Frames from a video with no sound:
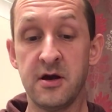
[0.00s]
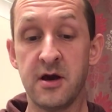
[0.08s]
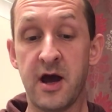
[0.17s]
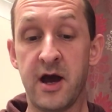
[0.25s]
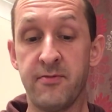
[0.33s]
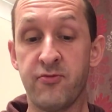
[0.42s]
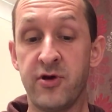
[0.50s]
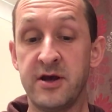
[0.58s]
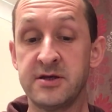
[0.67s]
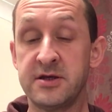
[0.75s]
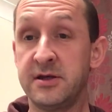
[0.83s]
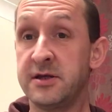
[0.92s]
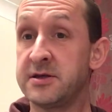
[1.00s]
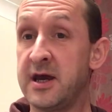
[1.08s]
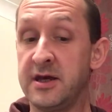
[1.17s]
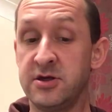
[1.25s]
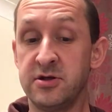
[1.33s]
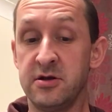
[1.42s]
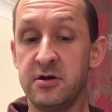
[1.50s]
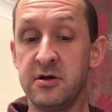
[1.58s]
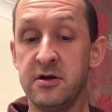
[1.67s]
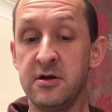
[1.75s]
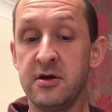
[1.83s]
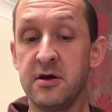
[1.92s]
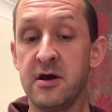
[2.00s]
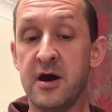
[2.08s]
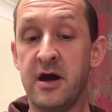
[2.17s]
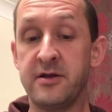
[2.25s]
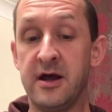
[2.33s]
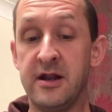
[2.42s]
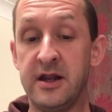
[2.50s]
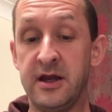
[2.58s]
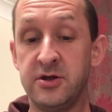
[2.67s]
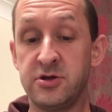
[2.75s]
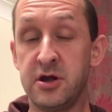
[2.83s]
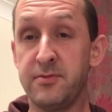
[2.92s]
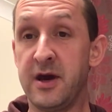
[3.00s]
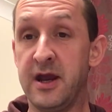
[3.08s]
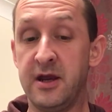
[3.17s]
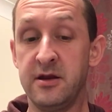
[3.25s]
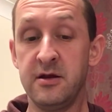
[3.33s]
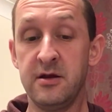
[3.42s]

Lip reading: At prestidigitation and at lead germain,